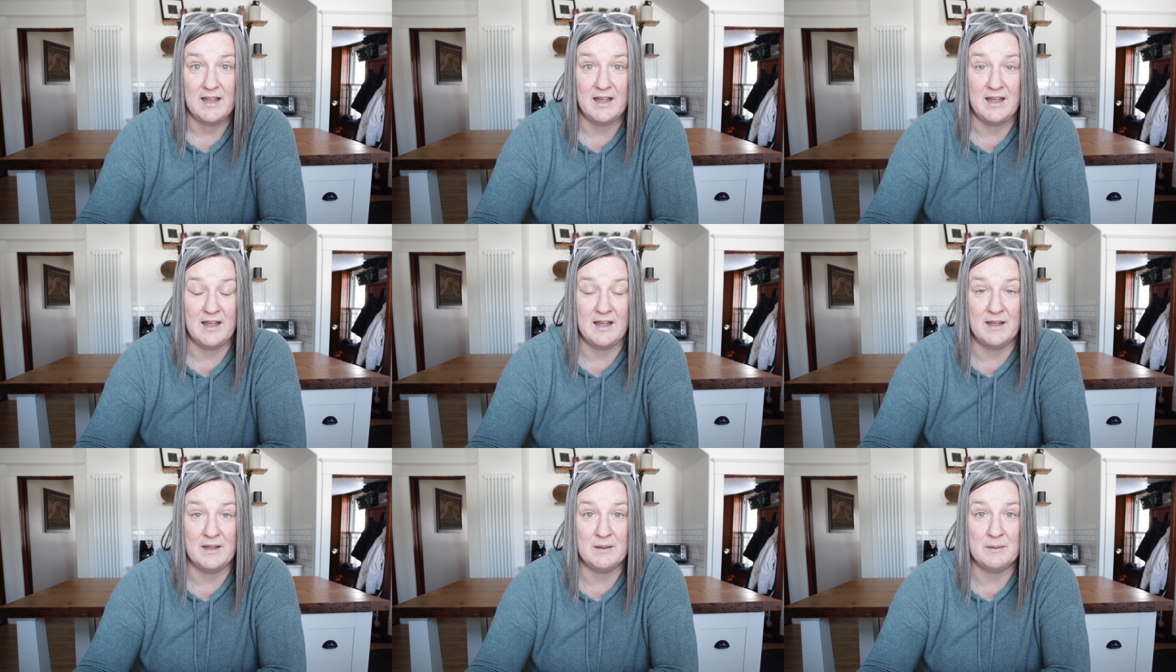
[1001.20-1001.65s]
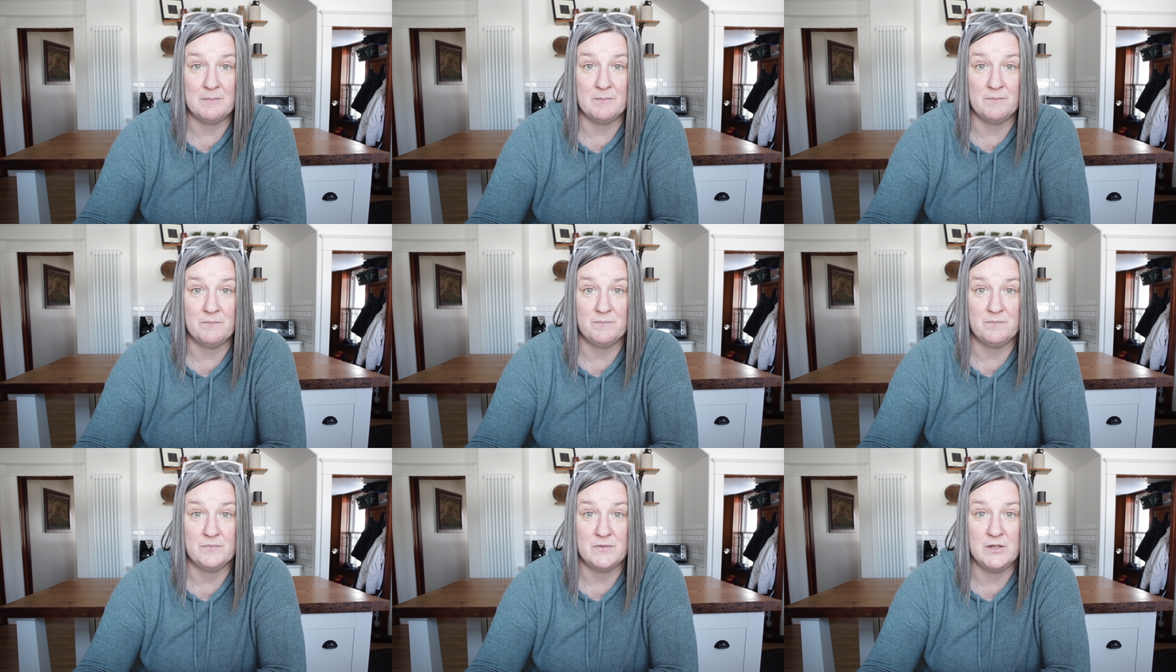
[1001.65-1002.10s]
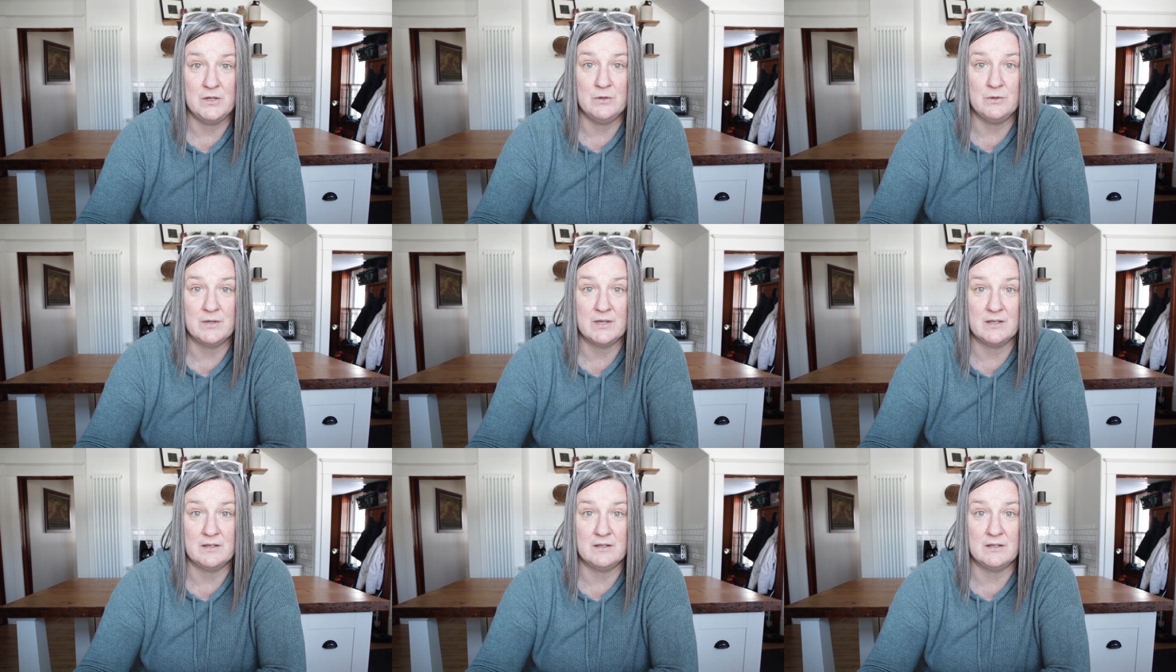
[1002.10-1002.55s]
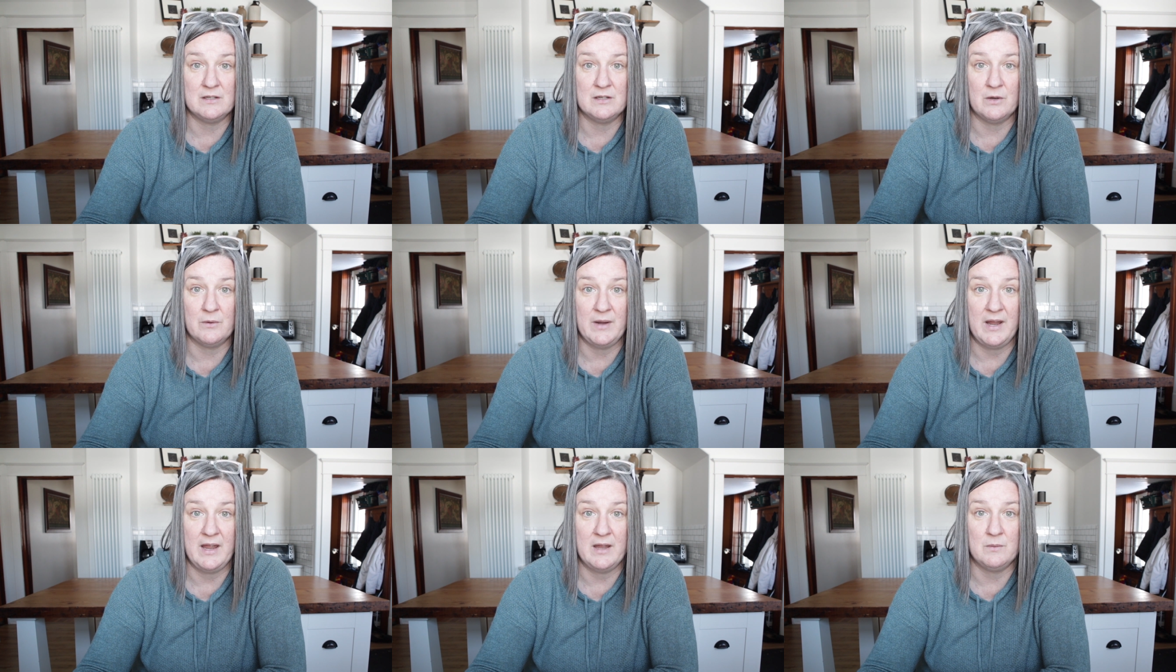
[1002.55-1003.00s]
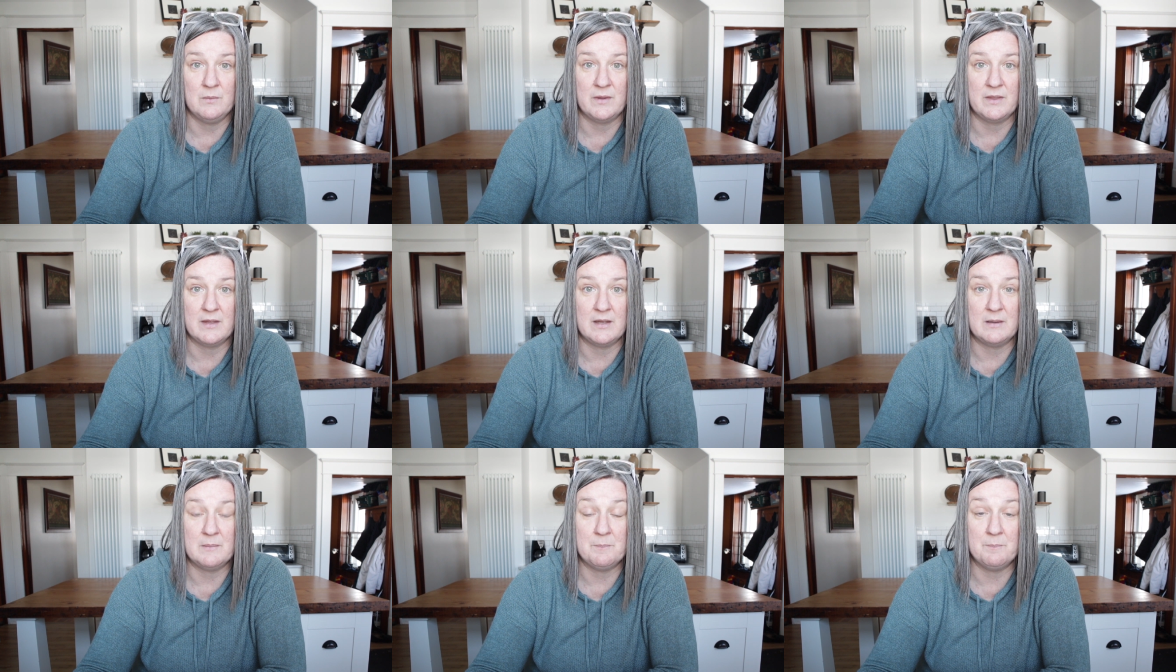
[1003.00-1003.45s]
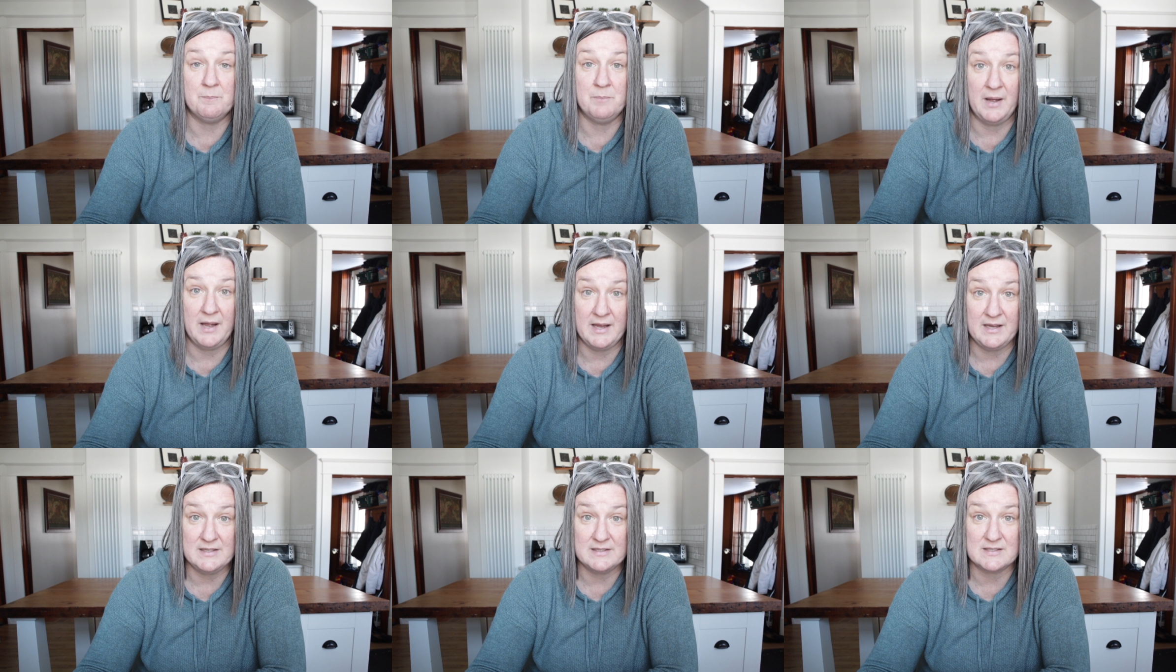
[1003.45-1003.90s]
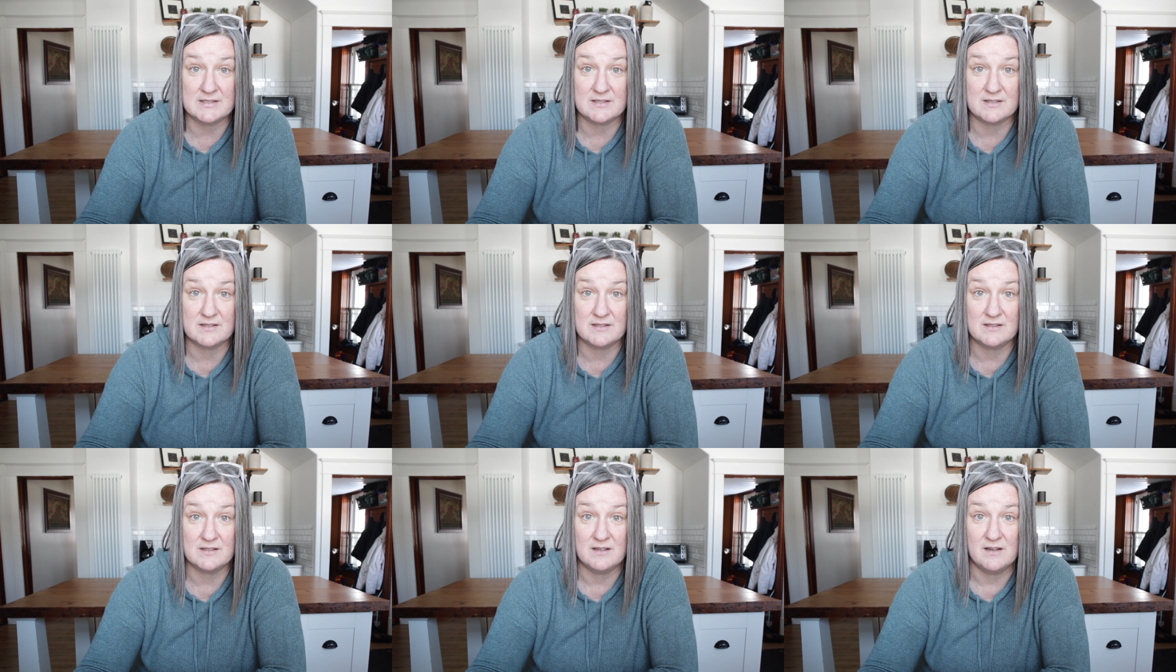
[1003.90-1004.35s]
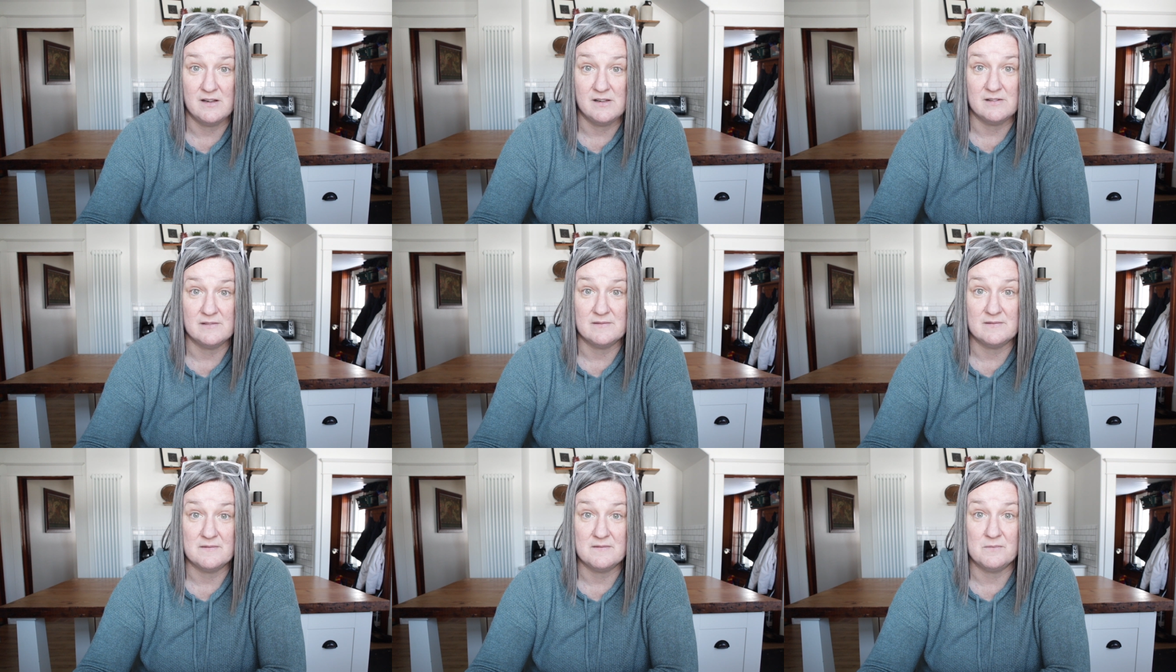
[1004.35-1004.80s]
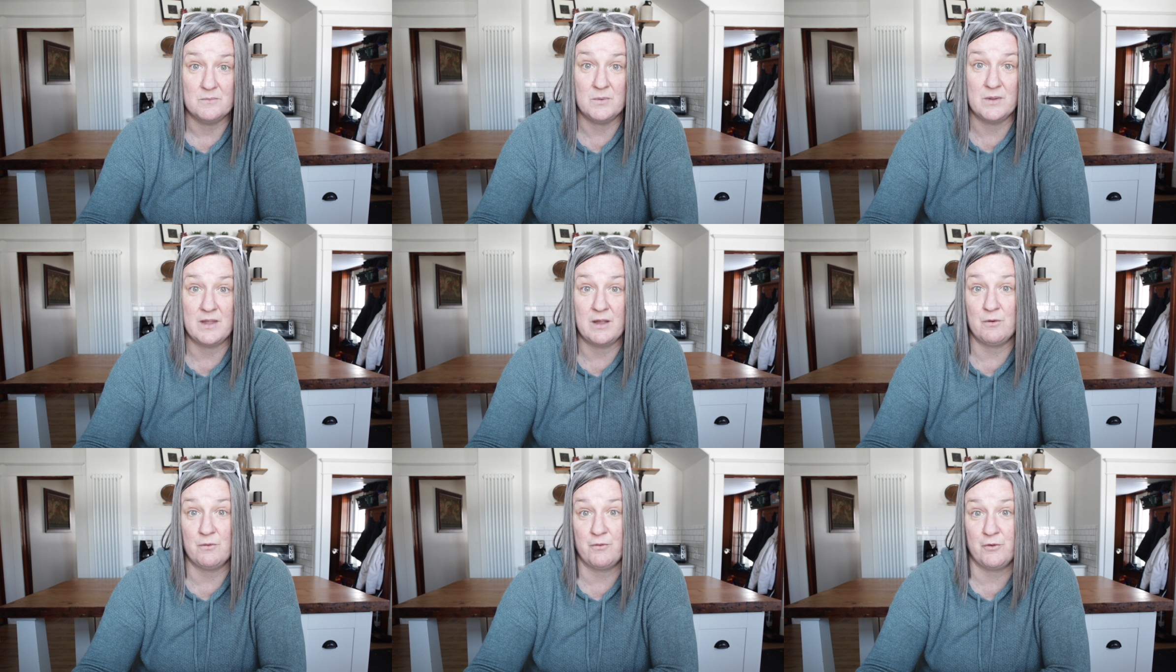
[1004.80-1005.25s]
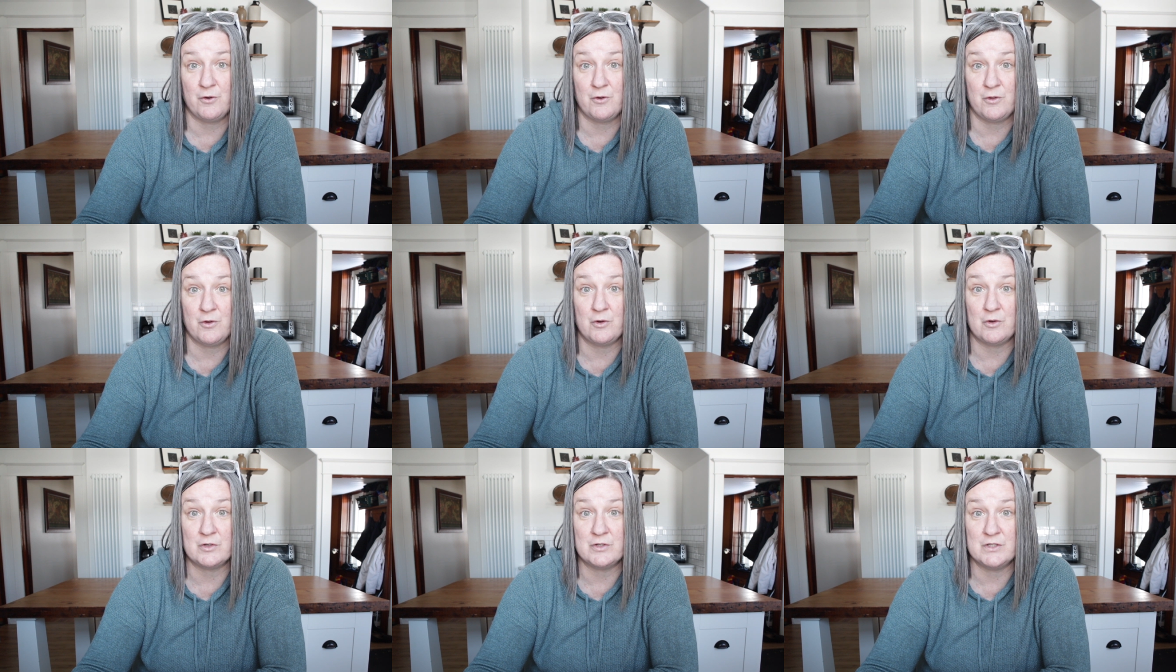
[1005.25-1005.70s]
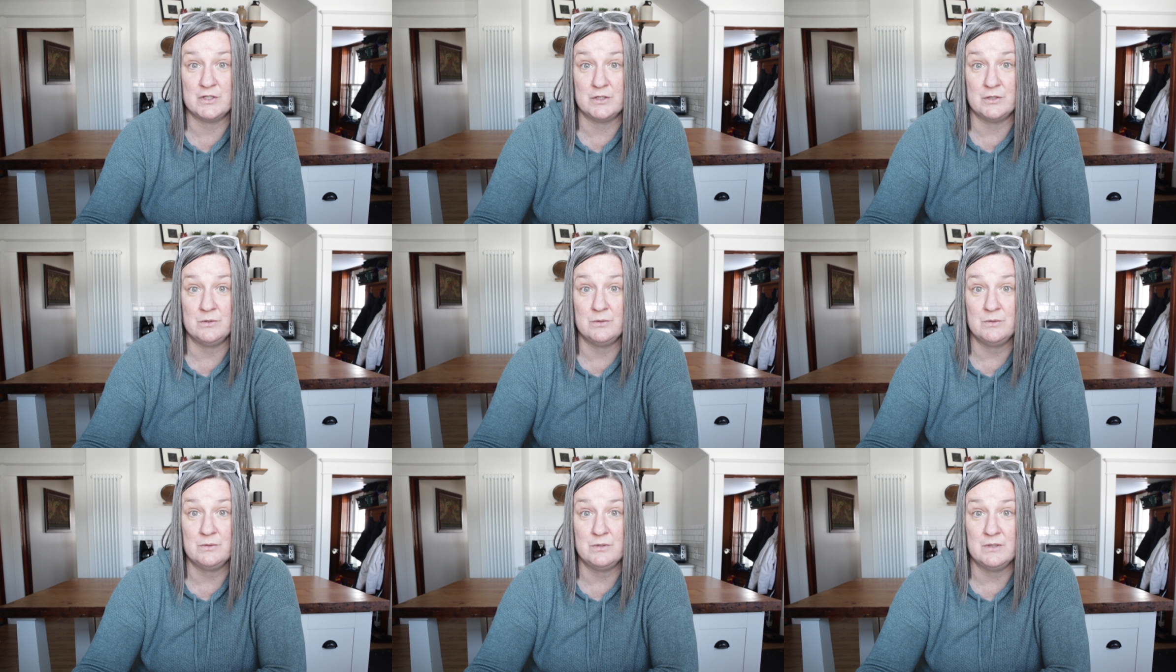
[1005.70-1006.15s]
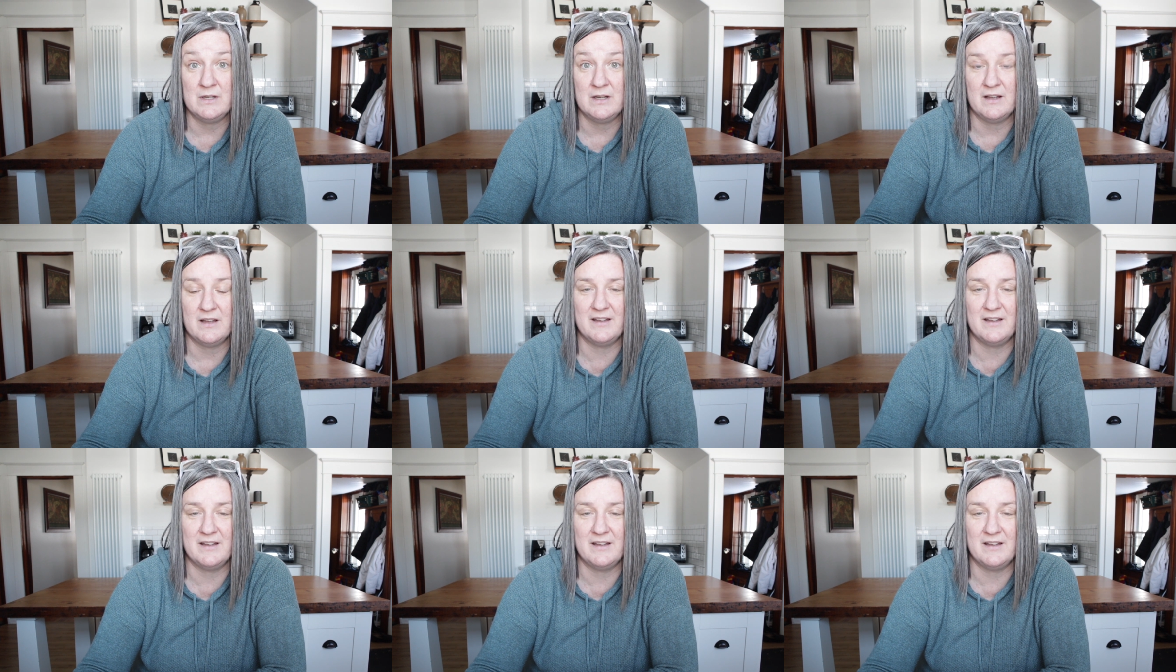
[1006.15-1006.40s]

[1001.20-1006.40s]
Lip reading: You can go ahead with it. But without further ado,